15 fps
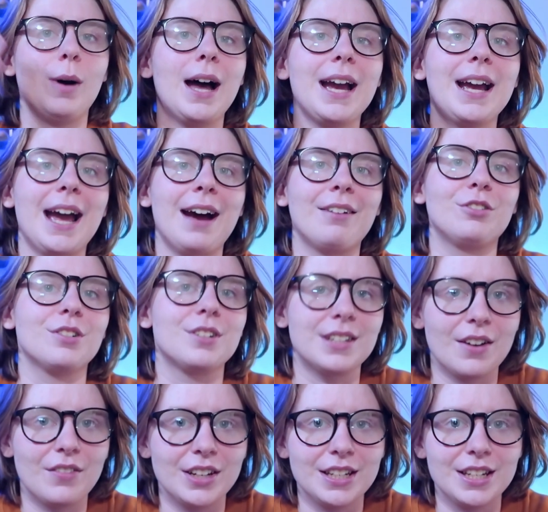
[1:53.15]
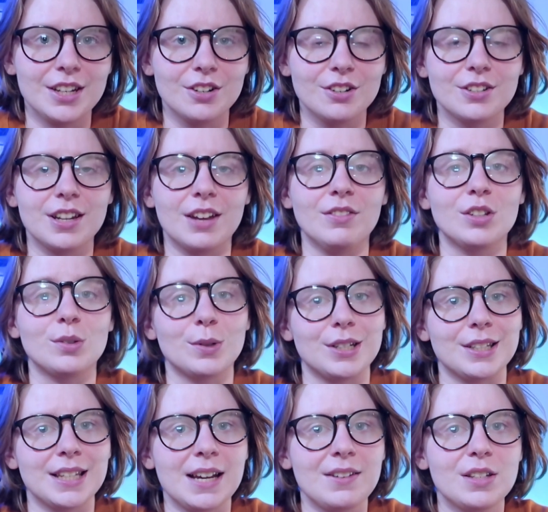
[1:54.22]
Why, after 7 years of the
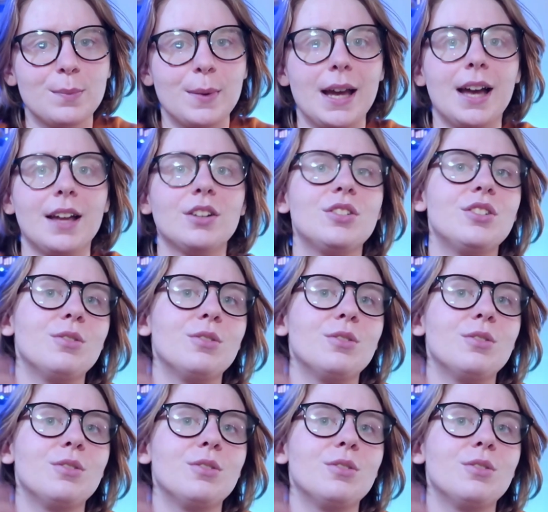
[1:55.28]
Switch's lifespan,